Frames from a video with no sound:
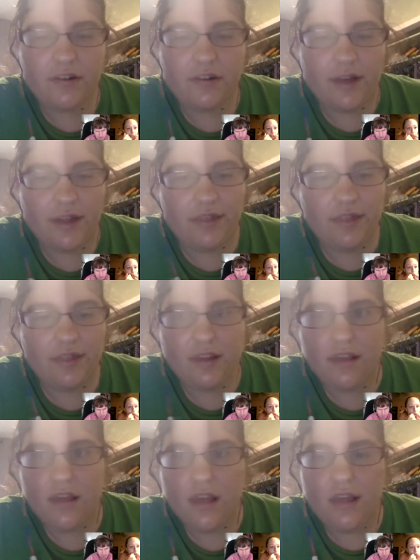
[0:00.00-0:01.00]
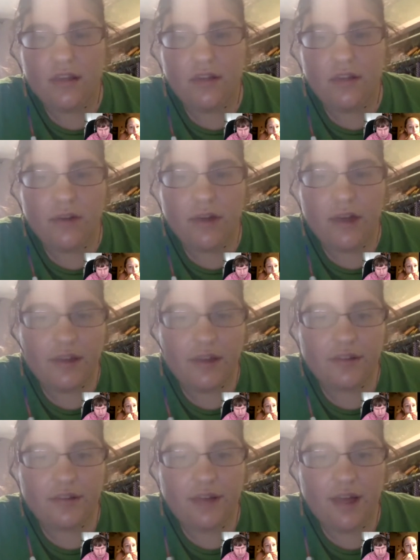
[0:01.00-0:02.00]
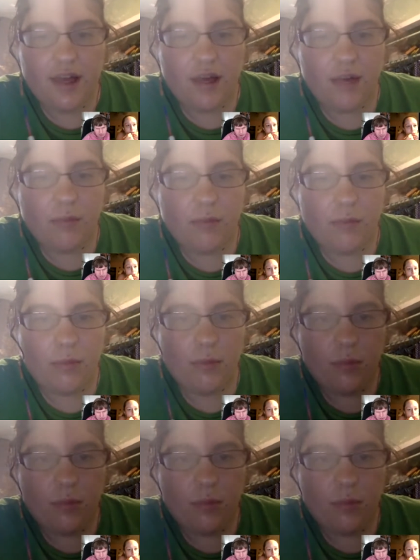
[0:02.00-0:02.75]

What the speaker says: So I think you guys kind